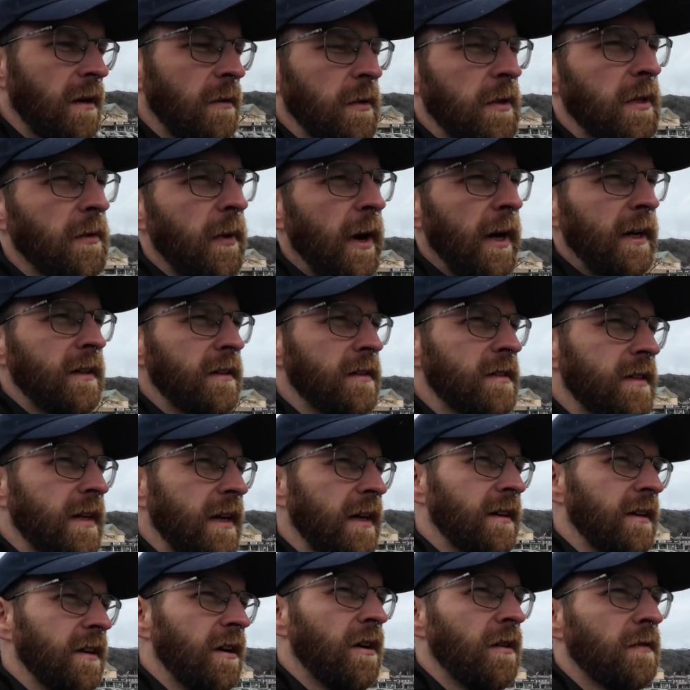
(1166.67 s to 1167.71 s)
With the weather
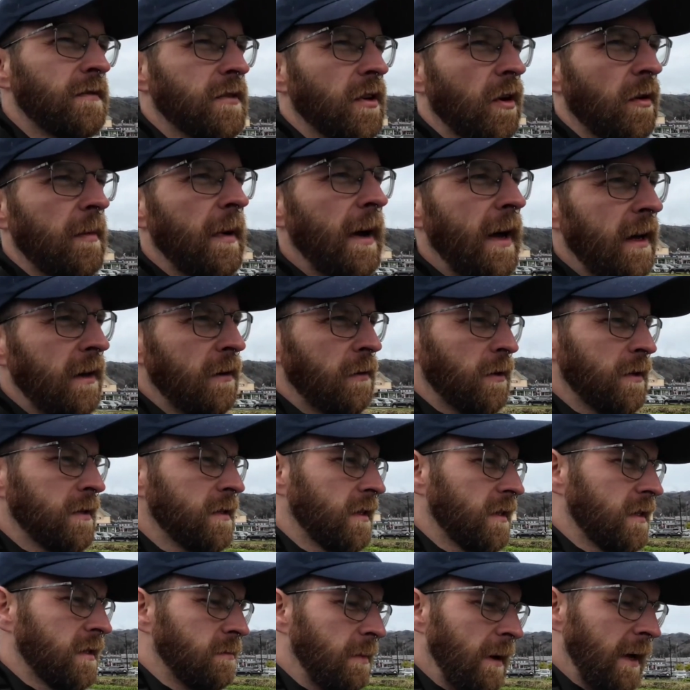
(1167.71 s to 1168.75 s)
starting off so bad, I
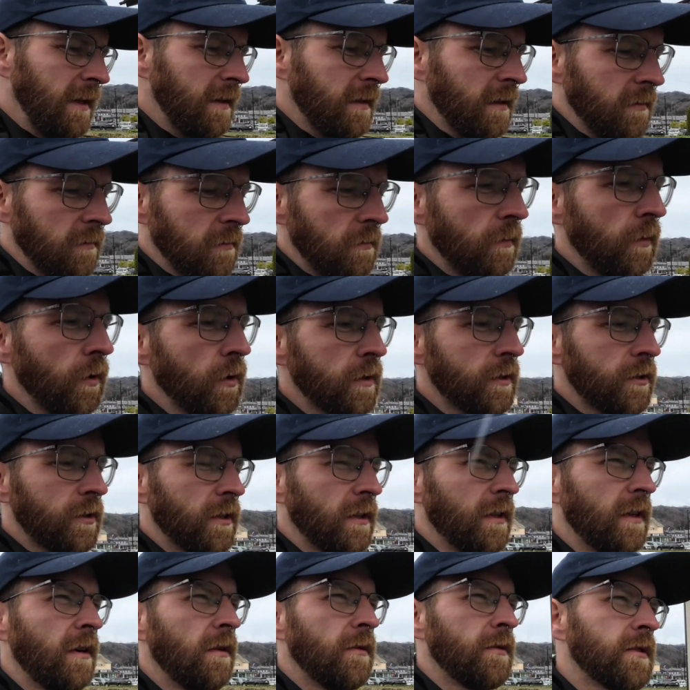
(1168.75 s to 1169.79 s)
wasn't expecting much,
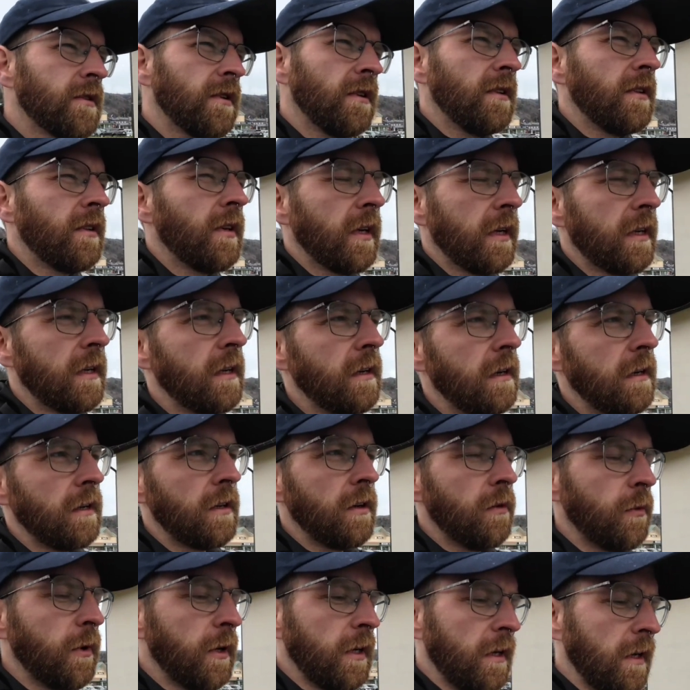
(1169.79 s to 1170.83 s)
you know. I was kind of thinking, oh,
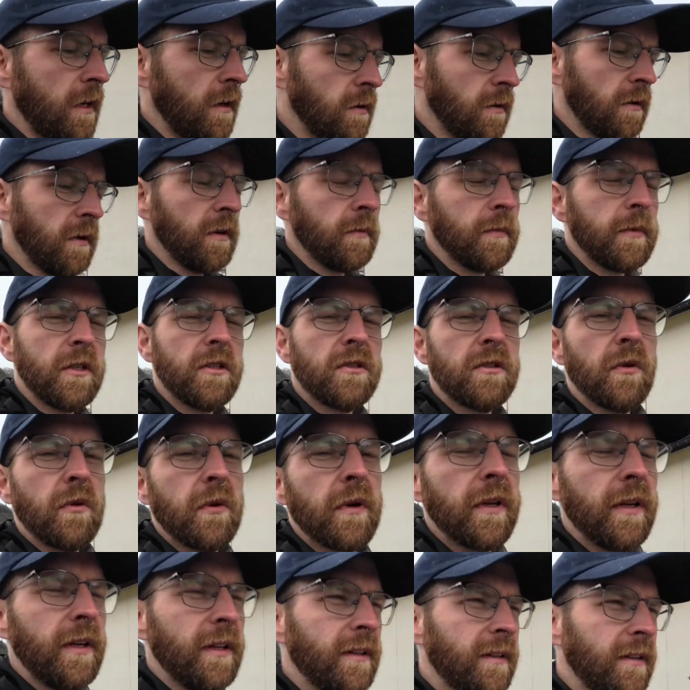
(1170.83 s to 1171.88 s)
here we go, I'm going to be
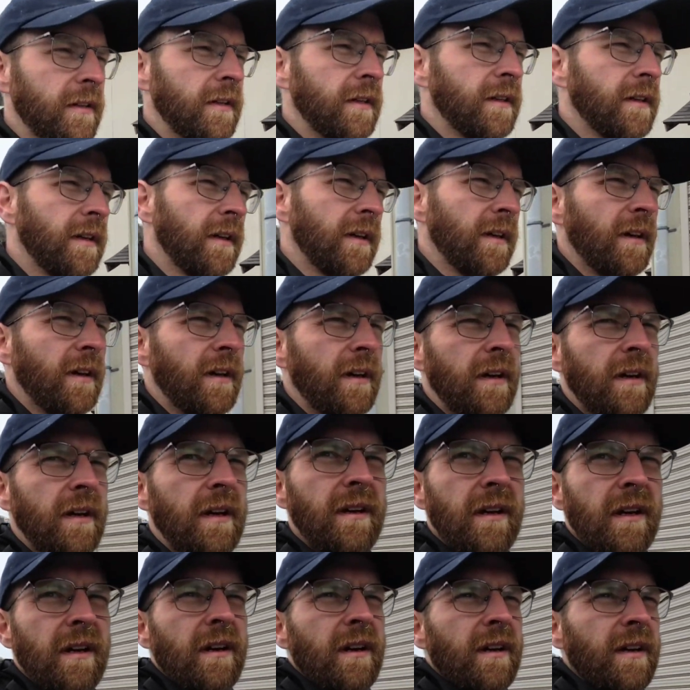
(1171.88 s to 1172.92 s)
stuck in the
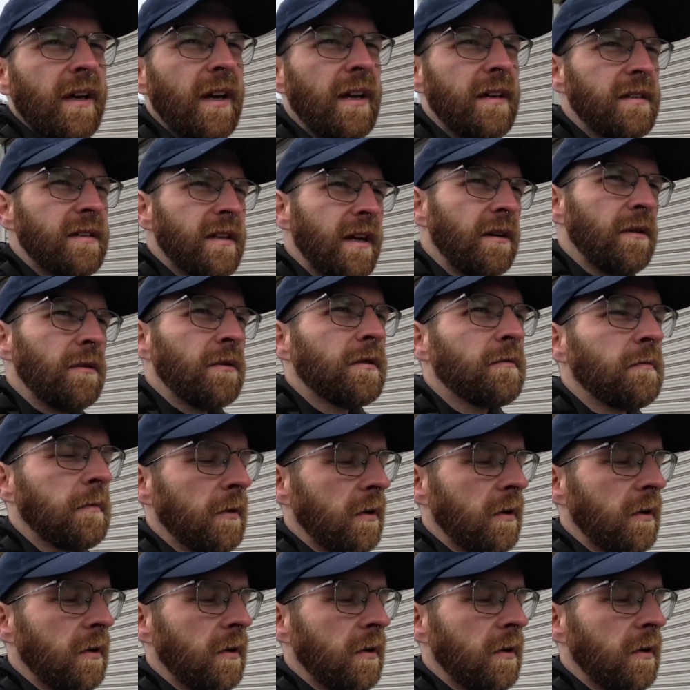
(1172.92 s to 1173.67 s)
guest house.